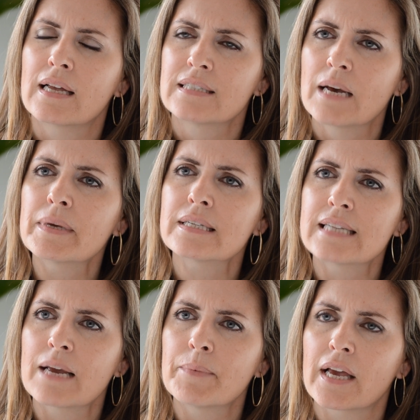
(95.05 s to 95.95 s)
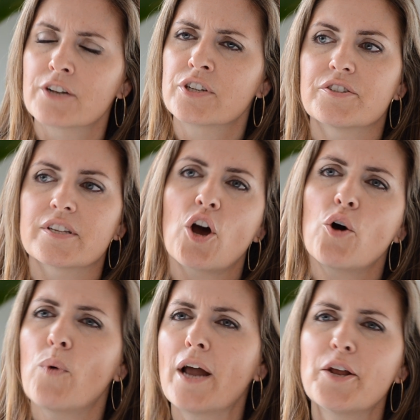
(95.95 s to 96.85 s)
tell me his name again. She said, oh,
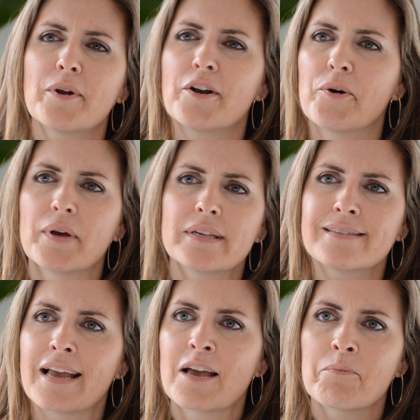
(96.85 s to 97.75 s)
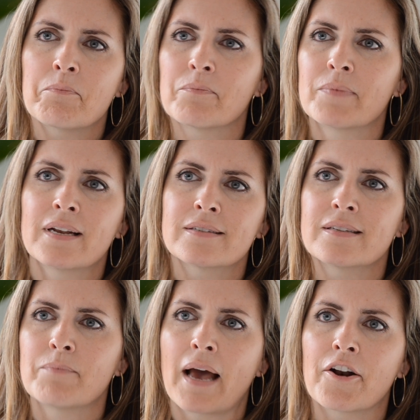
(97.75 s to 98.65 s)
why do you want to know his name? He
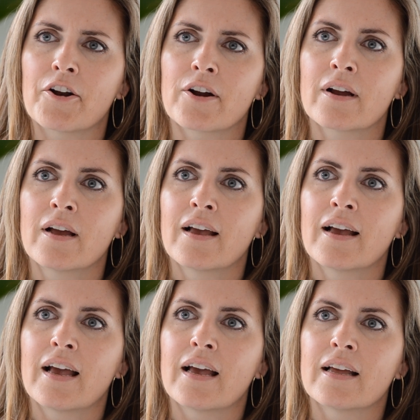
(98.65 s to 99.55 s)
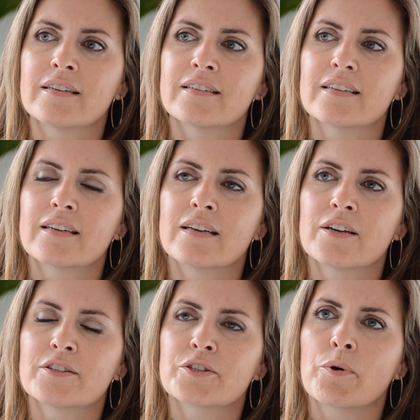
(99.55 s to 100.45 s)
doesn't matter. And
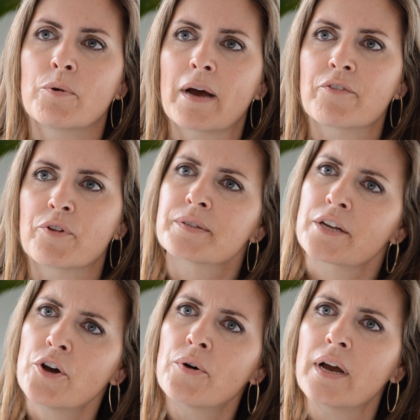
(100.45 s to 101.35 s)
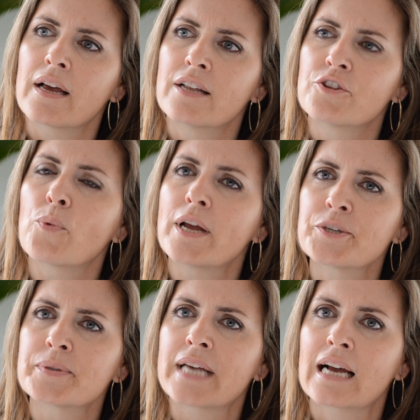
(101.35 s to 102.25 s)
so we went back and forth. I was like, no, the way she
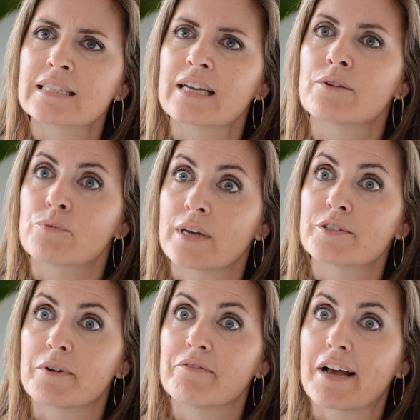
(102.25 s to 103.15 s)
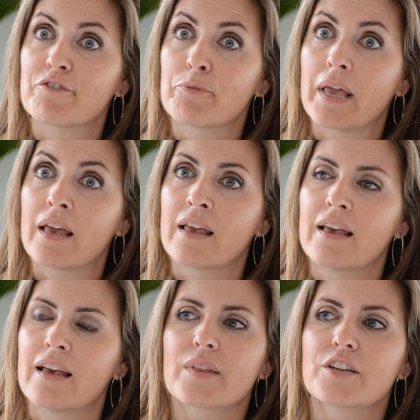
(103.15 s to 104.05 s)
was acting raised a red flag for me.
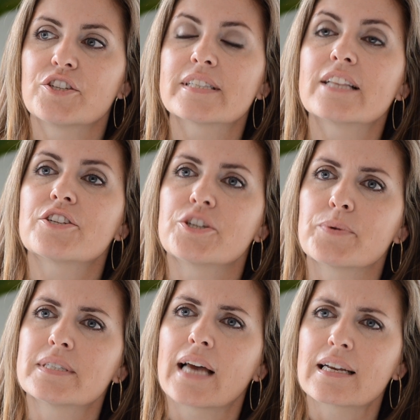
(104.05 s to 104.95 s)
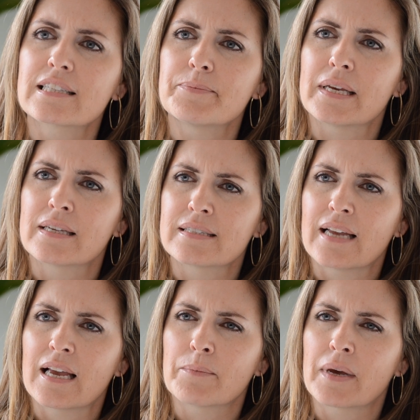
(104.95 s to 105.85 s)
She said that she would text me his
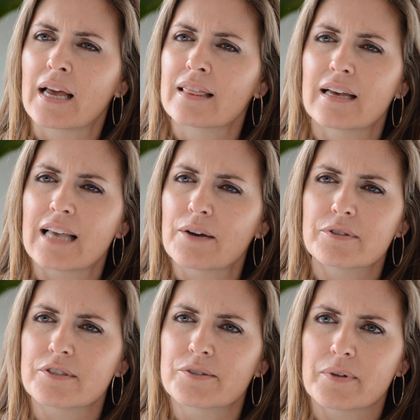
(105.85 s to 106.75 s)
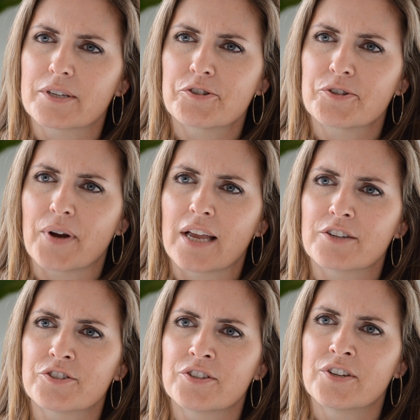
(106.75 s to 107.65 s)
name, and I thought that was just really
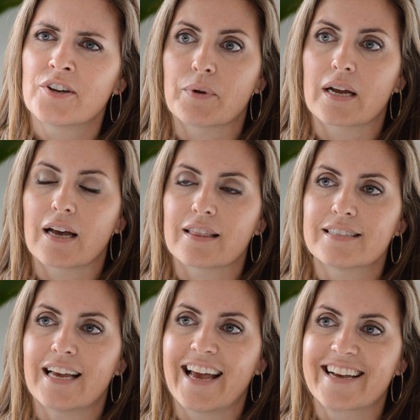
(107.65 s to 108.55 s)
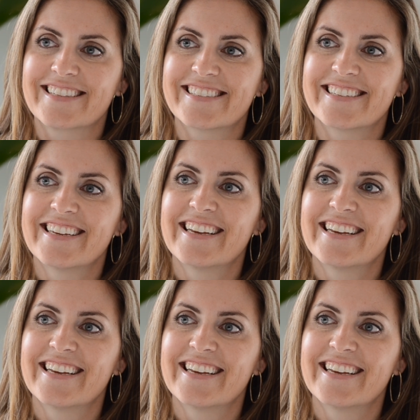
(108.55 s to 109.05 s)
strange. When I got the text,